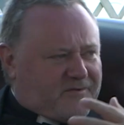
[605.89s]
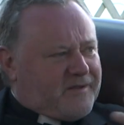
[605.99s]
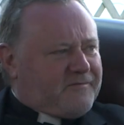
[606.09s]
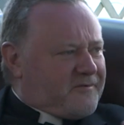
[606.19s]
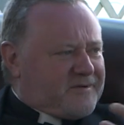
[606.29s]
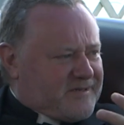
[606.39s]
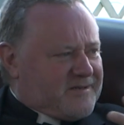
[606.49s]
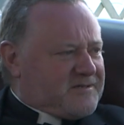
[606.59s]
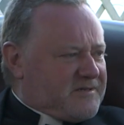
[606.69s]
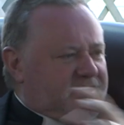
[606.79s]
if you never
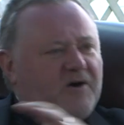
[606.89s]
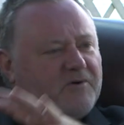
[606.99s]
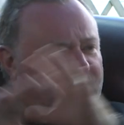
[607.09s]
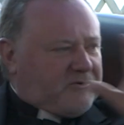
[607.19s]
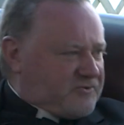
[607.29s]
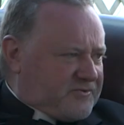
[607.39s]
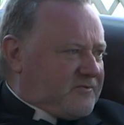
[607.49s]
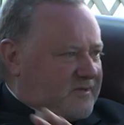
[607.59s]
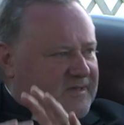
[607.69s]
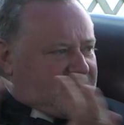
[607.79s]
attended. So there's a whole
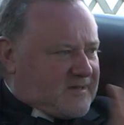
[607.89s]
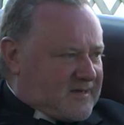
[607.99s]
cultural